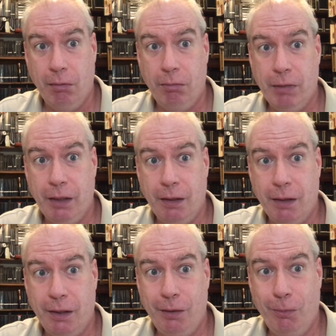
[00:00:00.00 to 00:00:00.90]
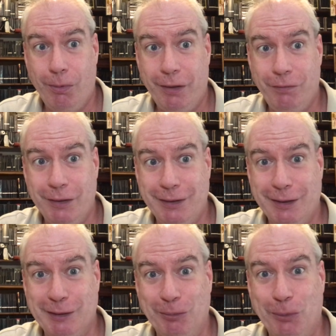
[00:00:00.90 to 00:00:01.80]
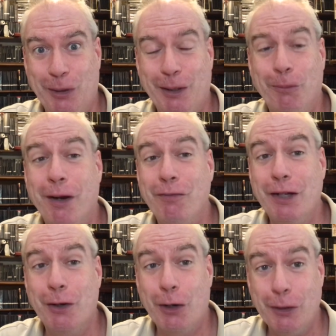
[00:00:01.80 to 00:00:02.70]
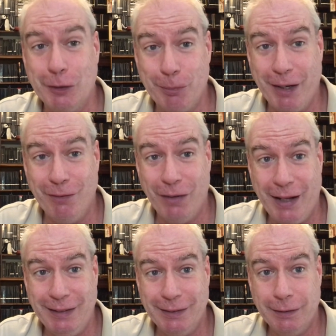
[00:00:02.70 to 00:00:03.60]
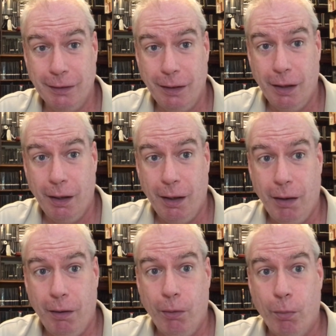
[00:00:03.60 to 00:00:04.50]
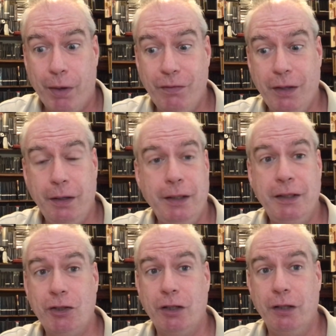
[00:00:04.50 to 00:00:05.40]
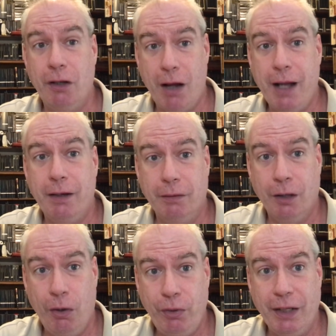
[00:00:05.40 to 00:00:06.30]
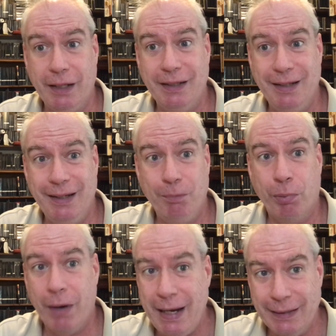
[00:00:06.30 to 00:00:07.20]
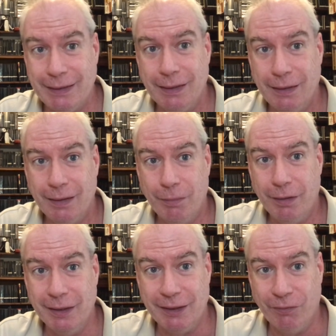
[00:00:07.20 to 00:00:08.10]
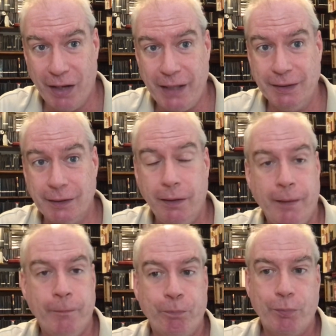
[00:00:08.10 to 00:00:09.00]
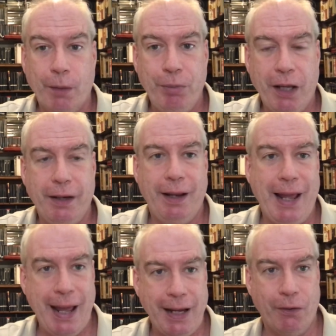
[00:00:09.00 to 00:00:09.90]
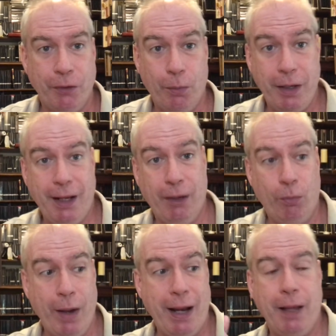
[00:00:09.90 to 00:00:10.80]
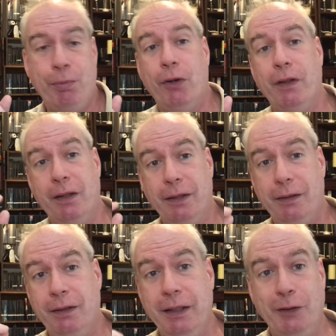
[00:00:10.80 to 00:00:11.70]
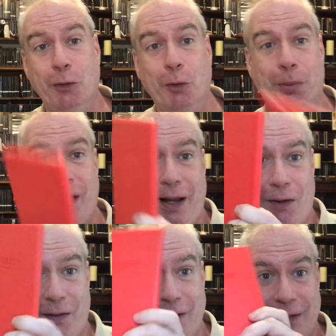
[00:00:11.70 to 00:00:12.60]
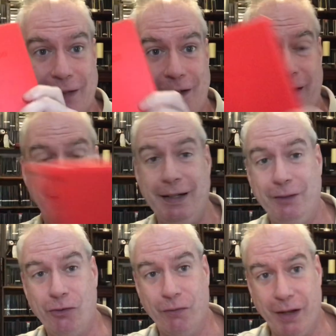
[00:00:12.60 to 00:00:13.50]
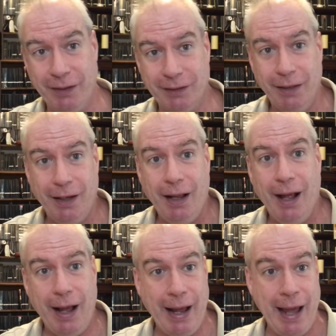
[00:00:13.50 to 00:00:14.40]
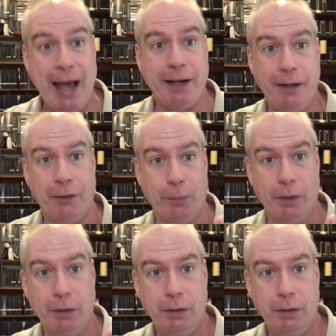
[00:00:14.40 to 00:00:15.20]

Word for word: Oh my god, what if this doesn't work? What if it hurts my device? What if, it, in addition to not loading, it, it breaks this device? But A, on the one hand, when I put the, the Google Play on this little 8-inch device, I had another one